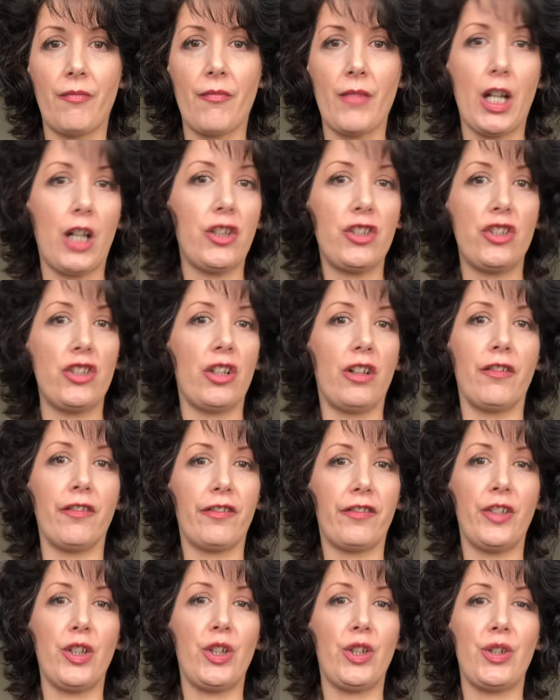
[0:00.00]
and junk
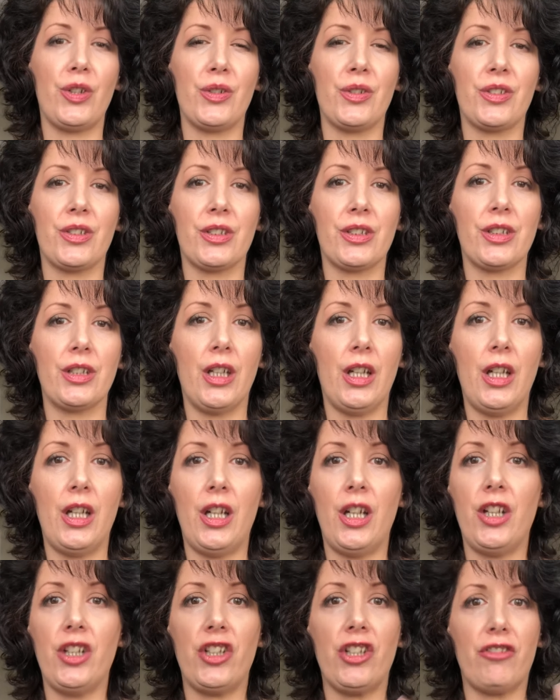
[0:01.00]
foods,
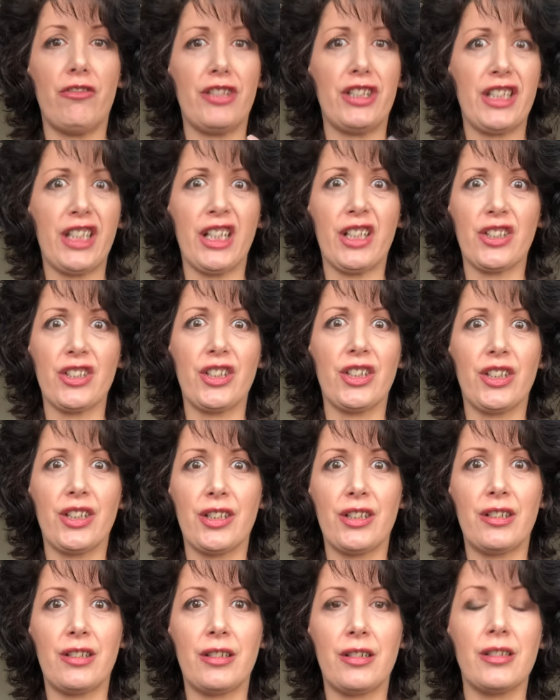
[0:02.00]
your
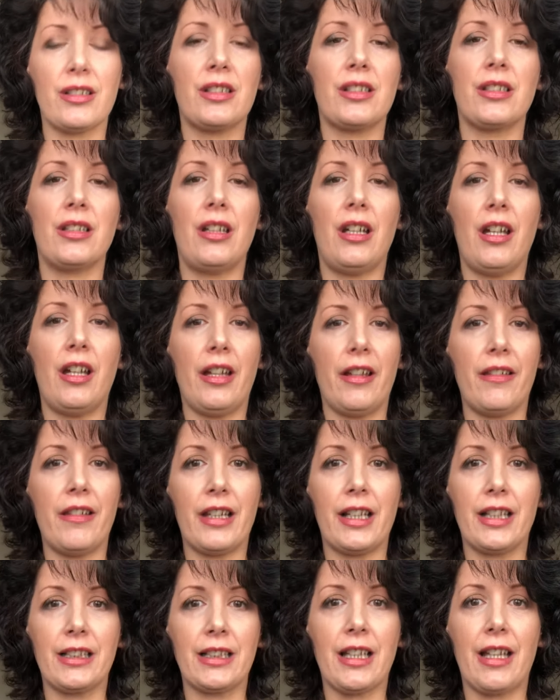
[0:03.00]
addictions and
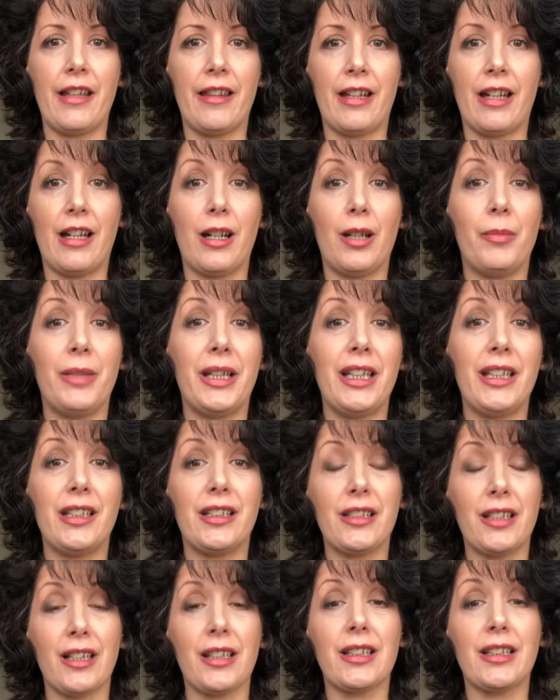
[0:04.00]
things like that. I mean, it
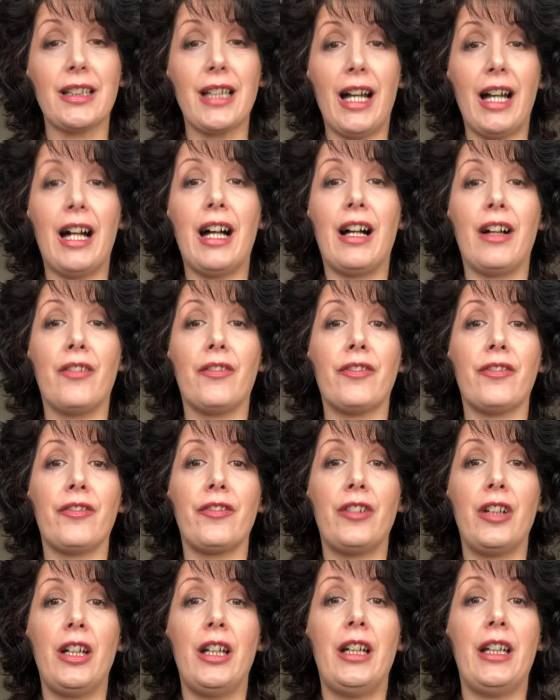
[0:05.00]
does have,
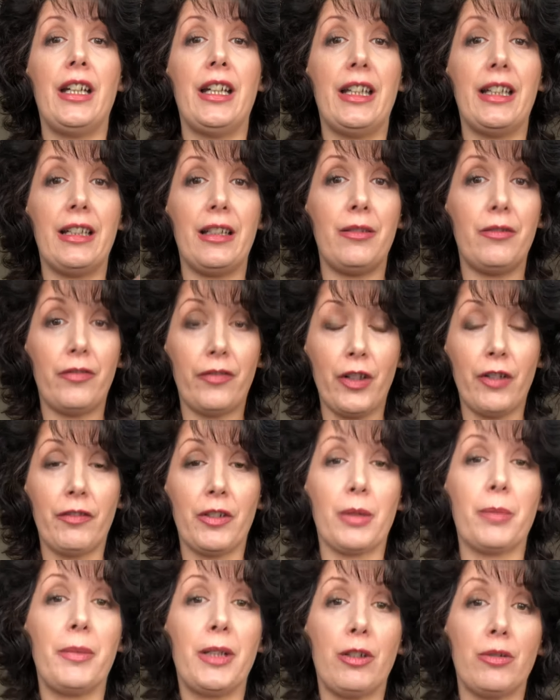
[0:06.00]

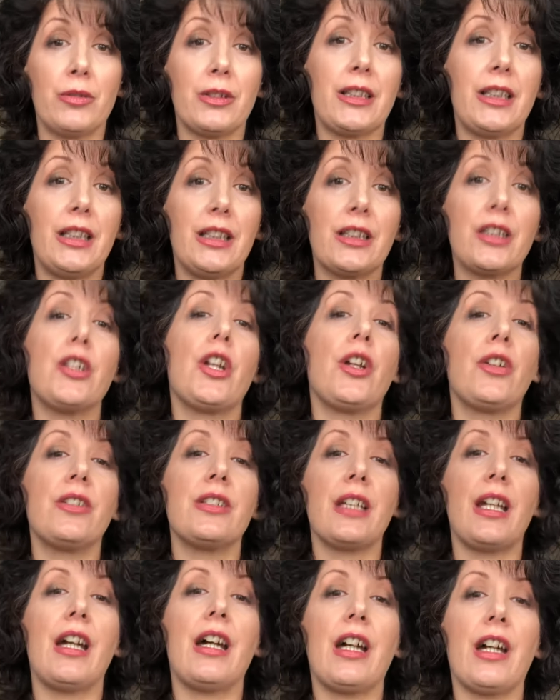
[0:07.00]
fulvic minerals is known to
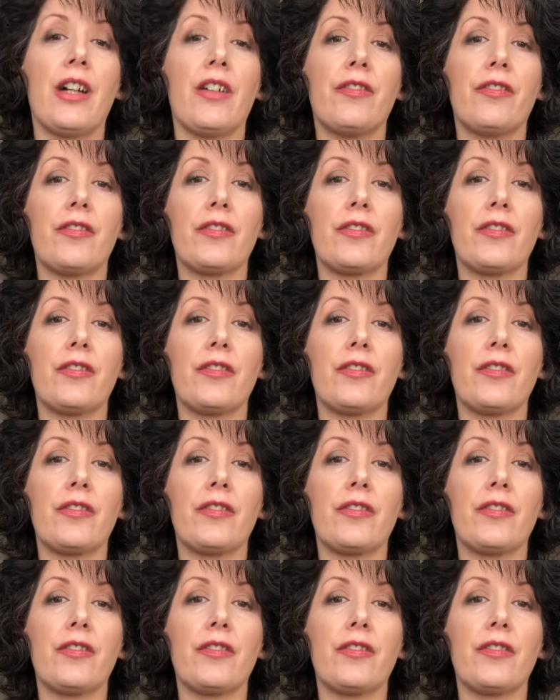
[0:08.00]
have